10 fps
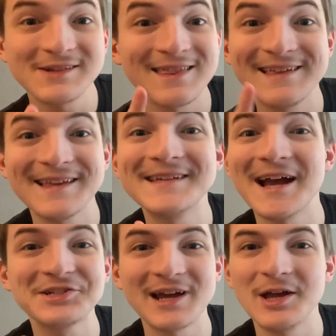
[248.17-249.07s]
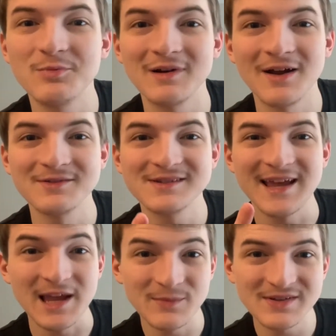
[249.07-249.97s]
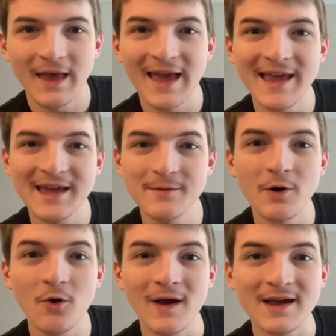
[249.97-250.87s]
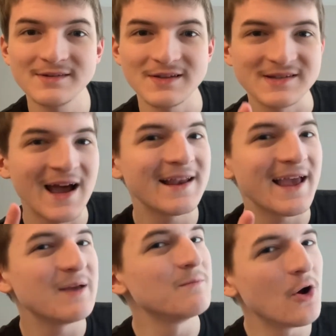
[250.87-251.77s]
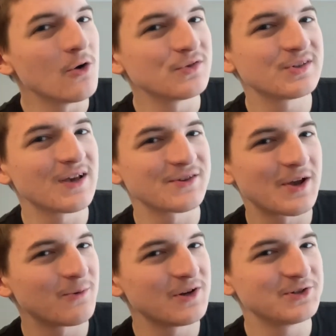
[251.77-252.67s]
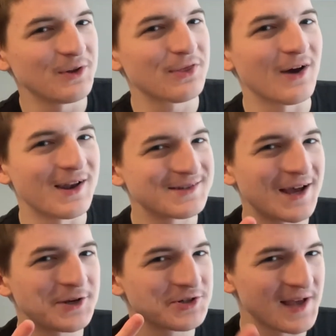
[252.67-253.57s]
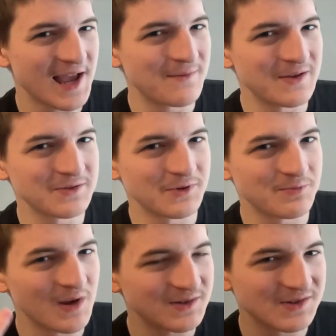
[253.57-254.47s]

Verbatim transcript: I think that's actually how you pronounce Amos, A-M-O-S. It's not Amos, as I originally thought. It's actually Amos, which makes it